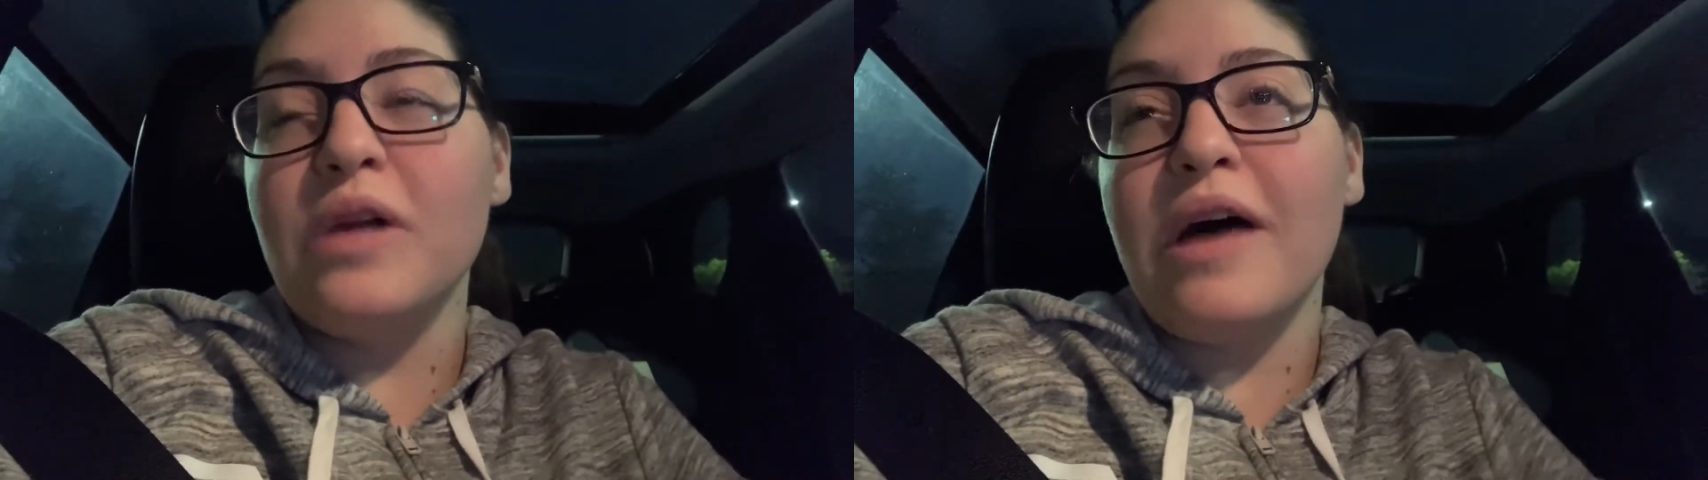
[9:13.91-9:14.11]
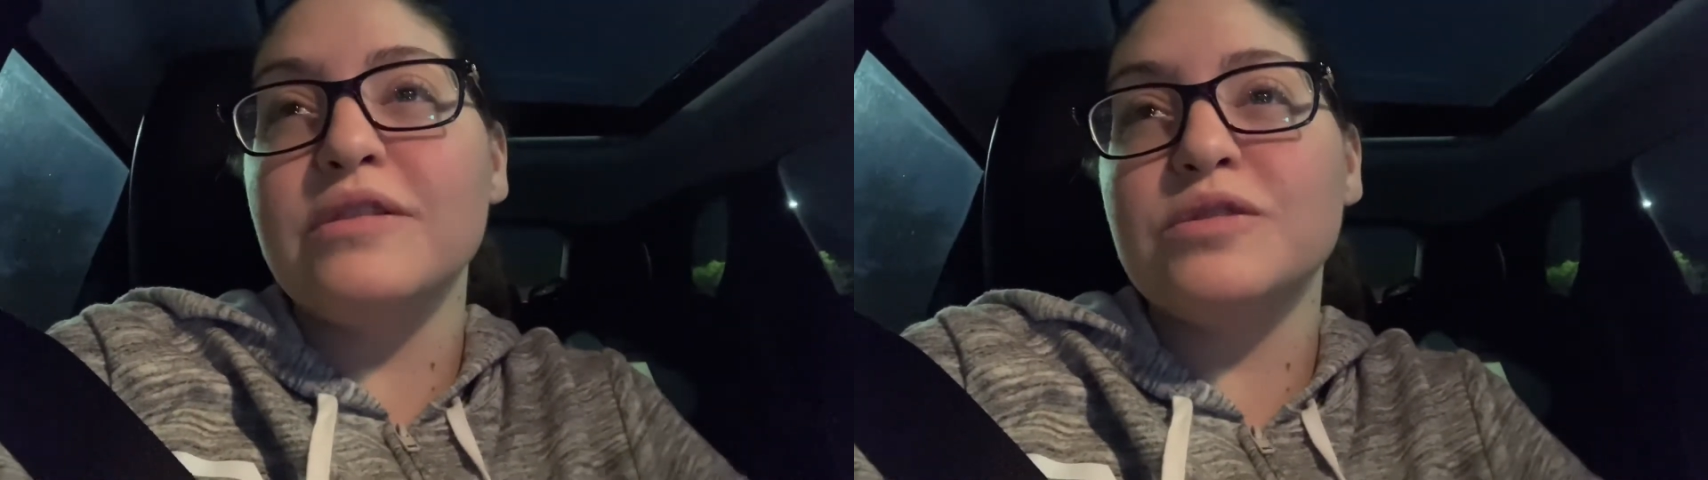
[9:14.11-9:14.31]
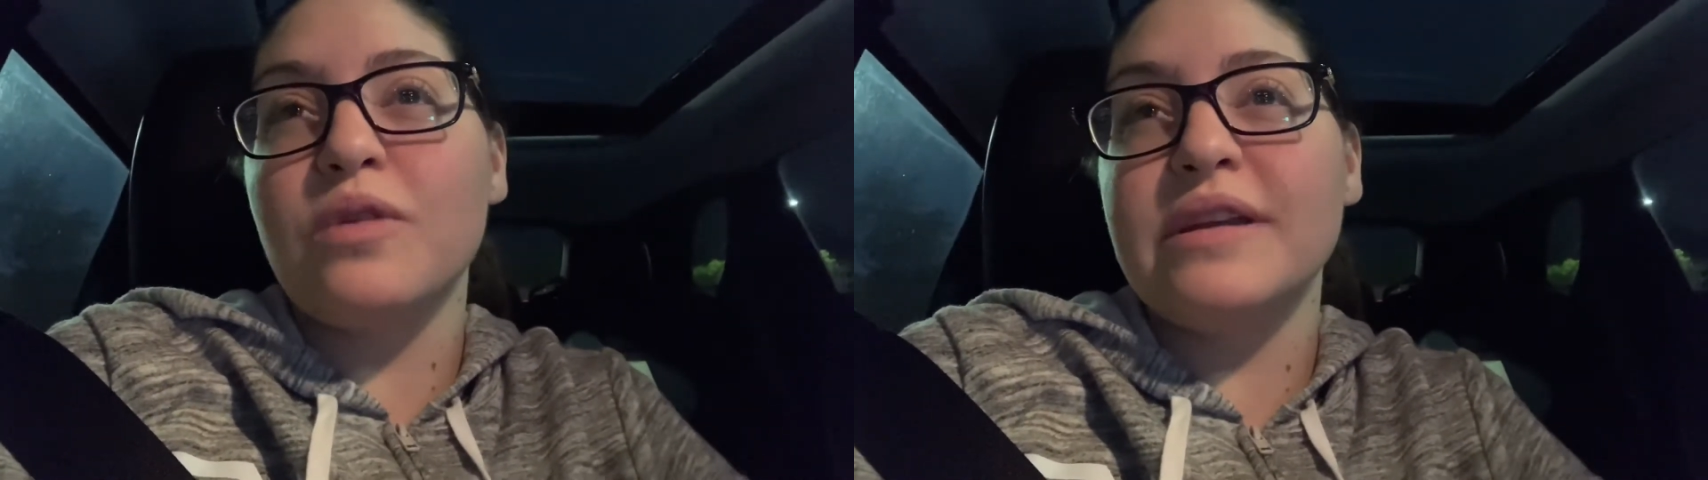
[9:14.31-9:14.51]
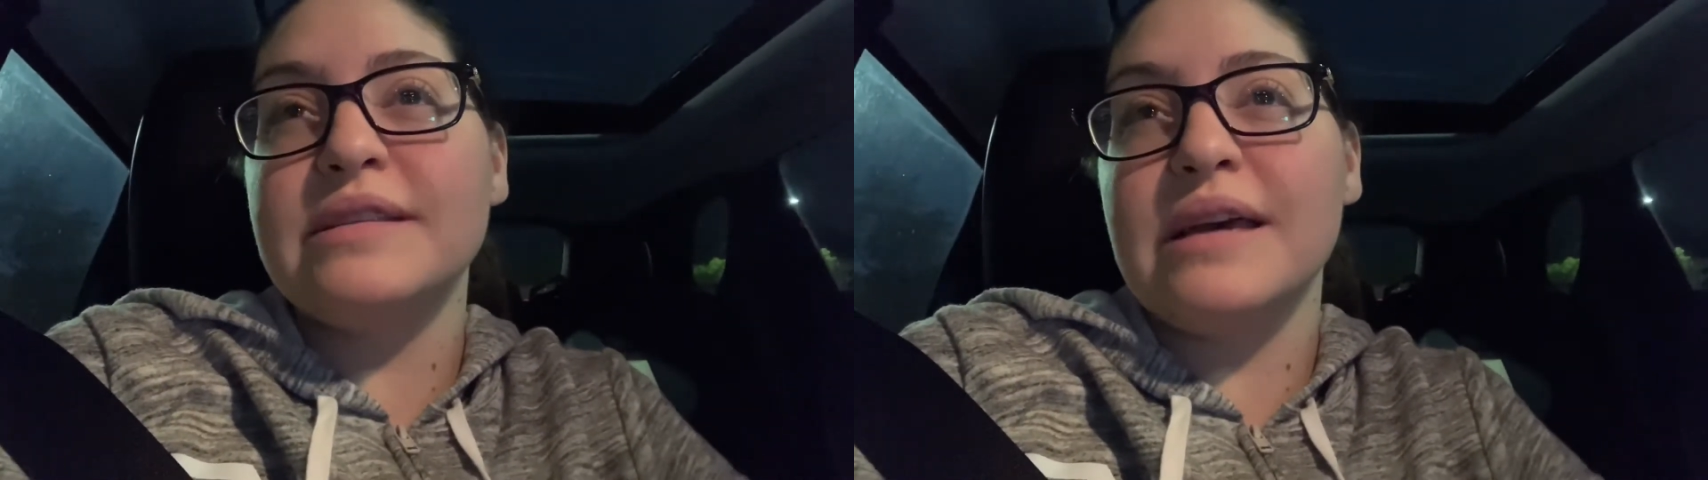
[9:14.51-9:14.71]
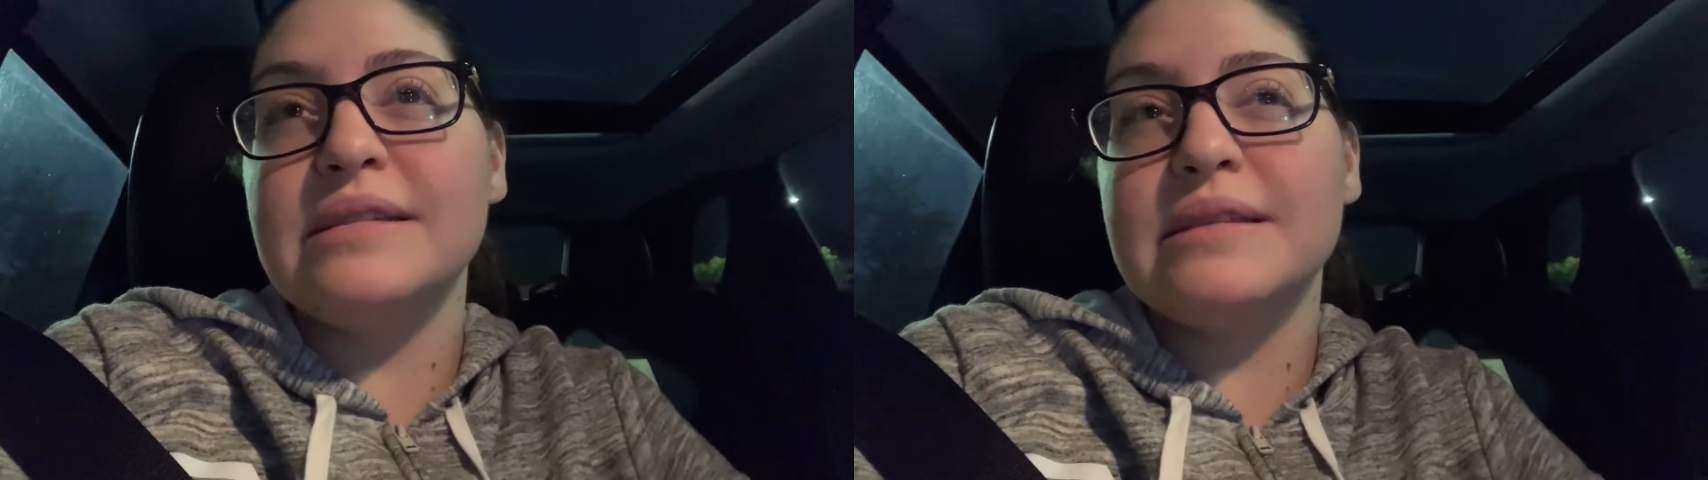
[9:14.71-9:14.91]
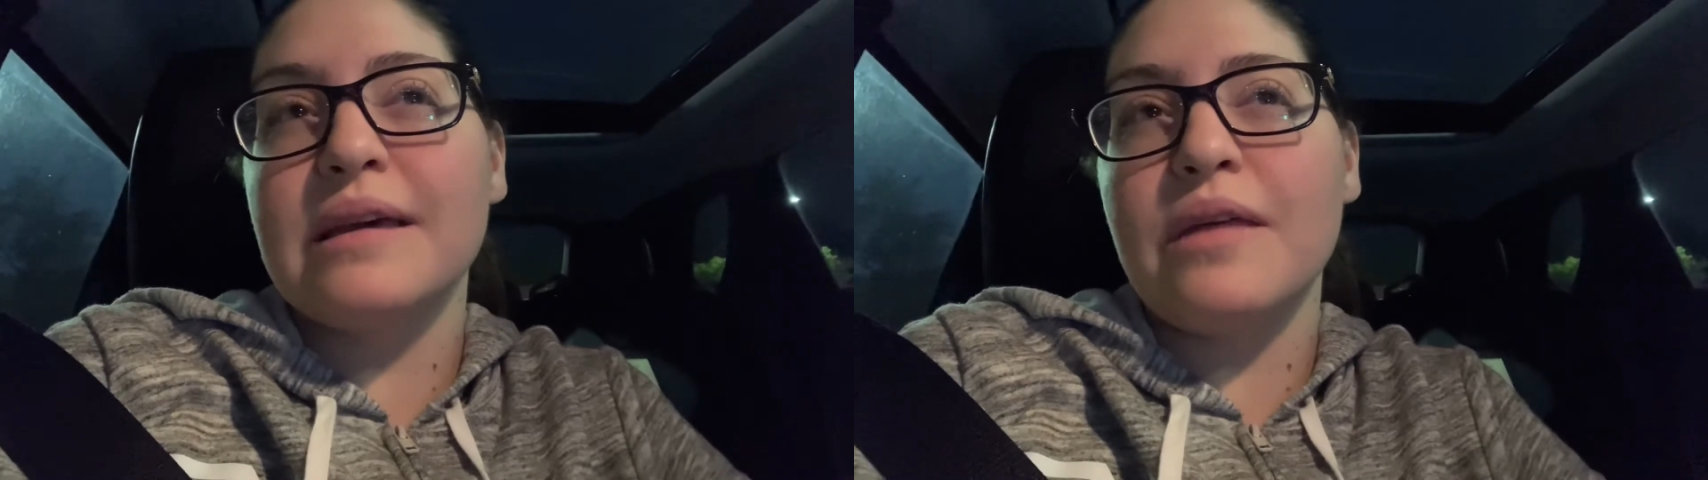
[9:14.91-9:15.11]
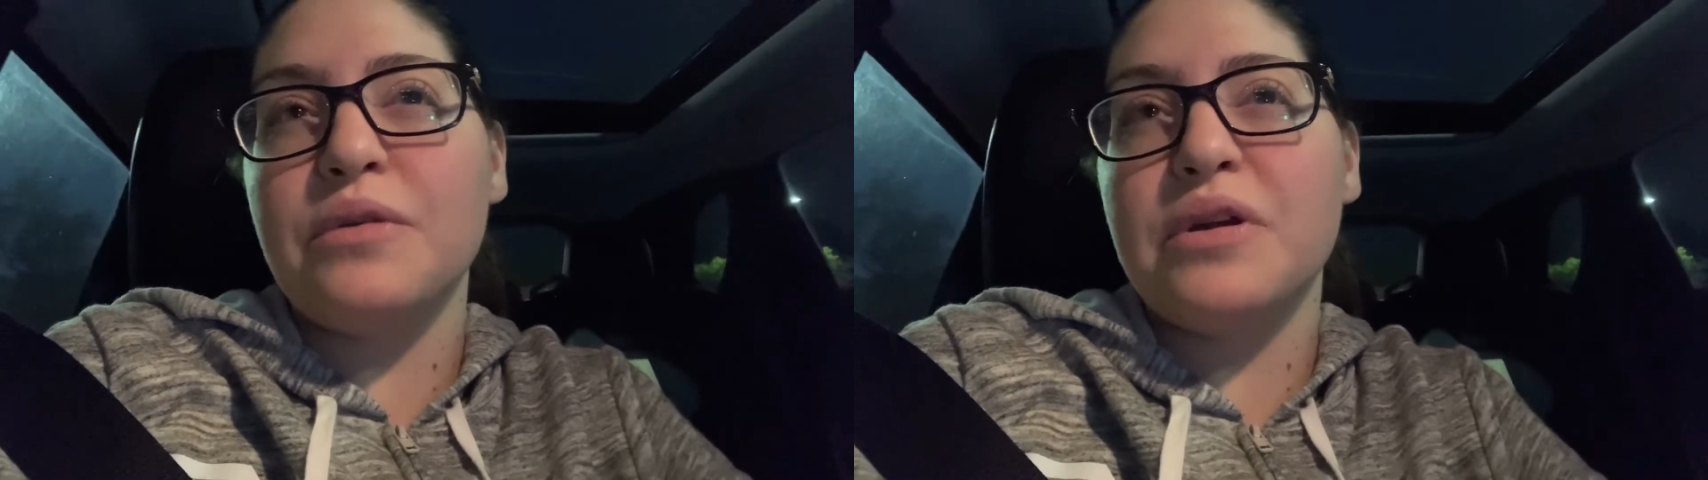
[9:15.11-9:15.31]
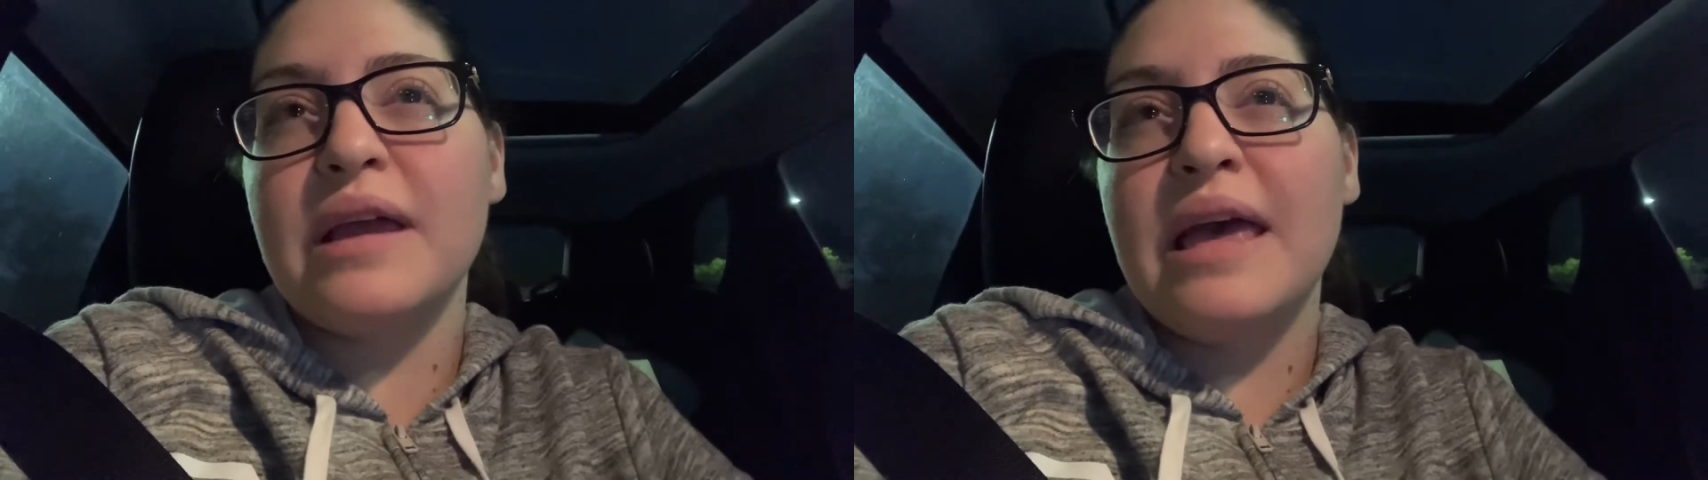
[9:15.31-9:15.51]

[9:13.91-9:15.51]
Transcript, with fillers: how the story ties together.